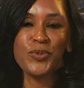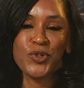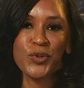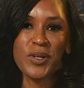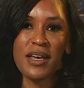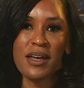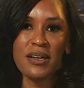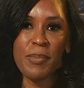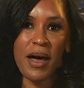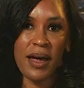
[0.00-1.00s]
Truly Kenya
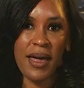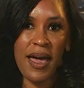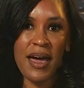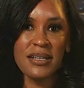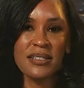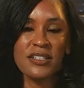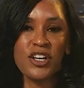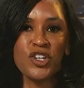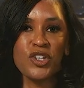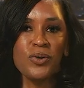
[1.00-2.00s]
podcast.
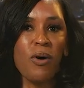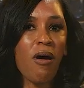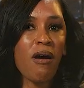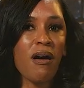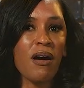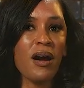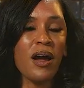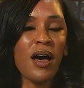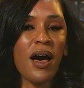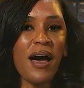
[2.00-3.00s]
You are
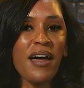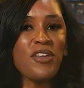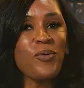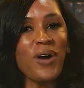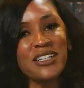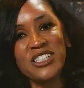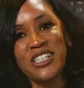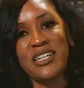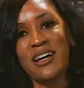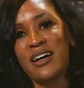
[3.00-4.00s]
either
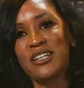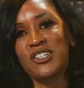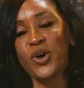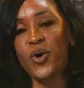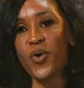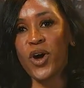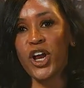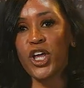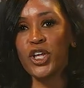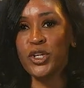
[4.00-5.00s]
watching us on
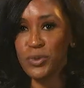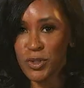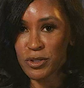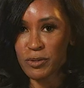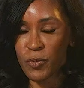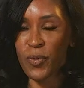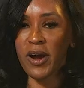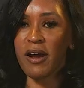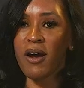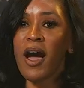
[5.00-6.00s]
YouTube,
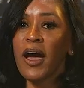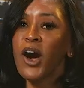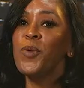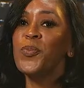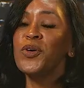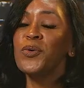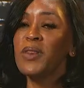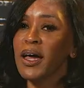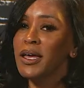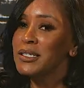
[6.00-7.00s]
where I hope you
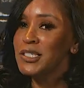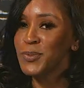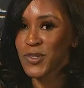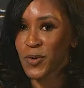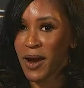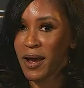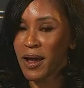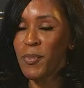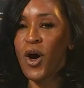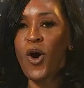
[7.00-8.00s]
like and
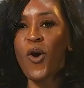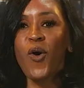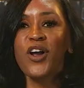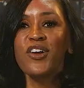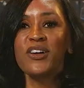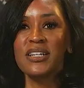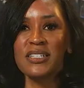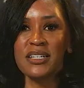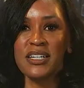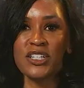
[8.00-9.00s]
subscribe, or you're
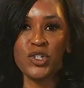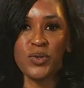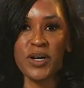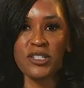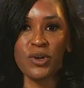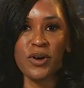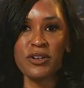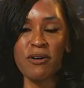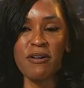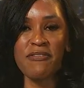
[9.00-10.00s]
listening to us on
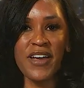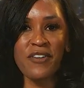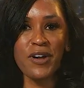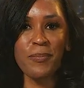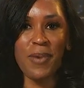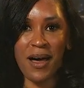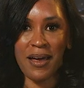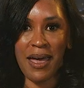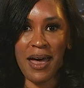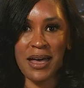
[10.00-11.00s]
your favorite
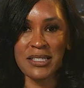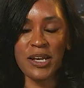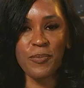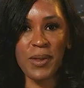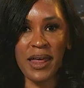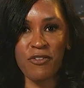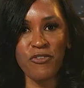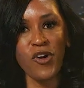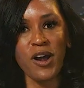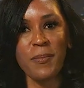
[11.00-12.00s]
podcast
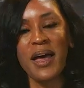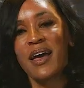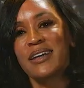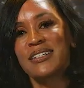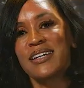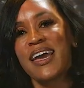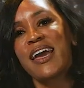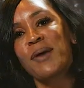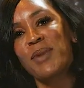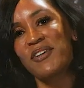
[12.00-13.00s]
platform. Today,
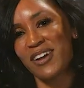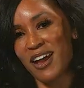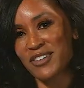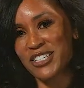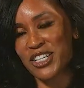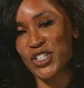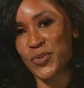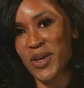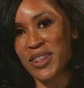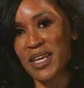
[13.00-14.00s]
I'm having a conversation
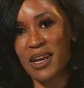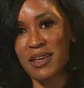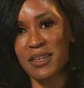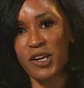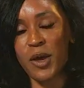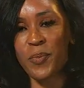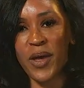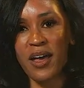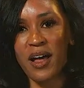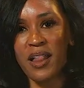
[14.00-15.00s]
with Nathan
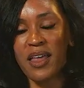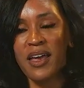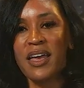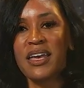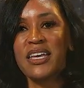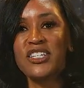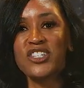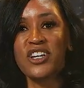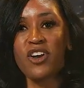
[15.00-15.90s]
Pell. He's an